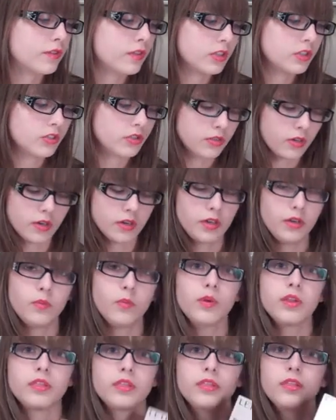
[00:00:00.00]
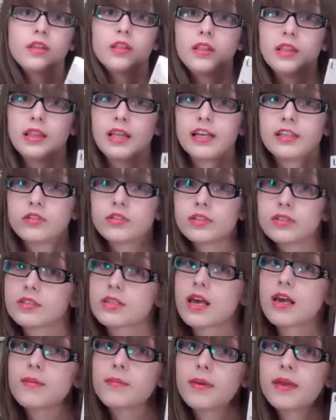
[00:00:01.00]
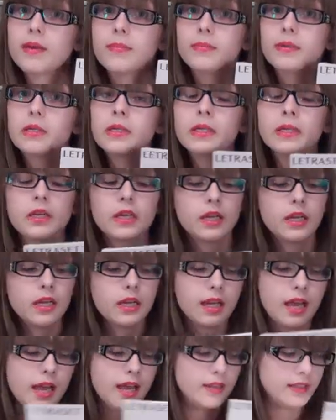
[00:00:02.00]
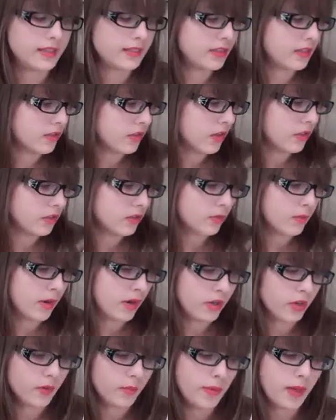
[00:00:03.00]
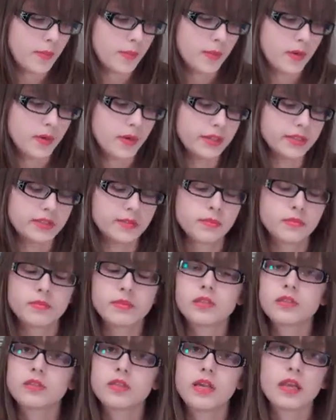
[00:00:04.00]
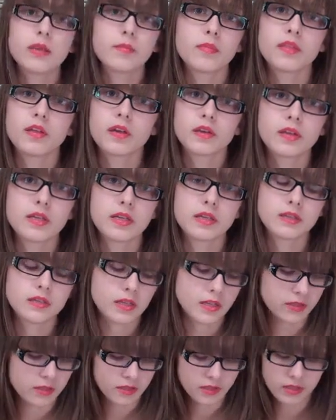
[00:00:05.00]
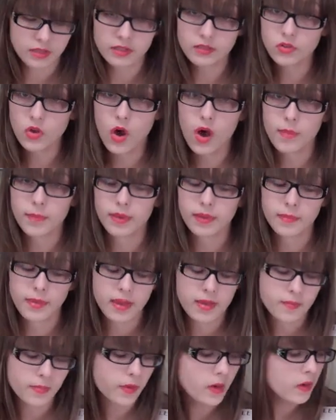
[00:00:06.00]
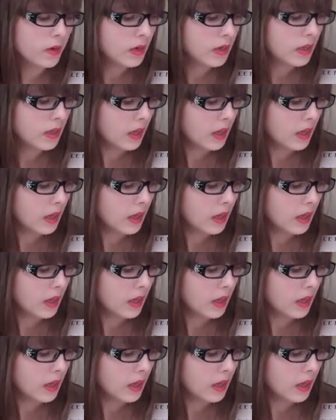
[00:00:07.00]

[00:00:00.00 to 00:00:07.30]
first started with Letraset paper, and this is also marker paper. It's the same thickness as this Copic paper.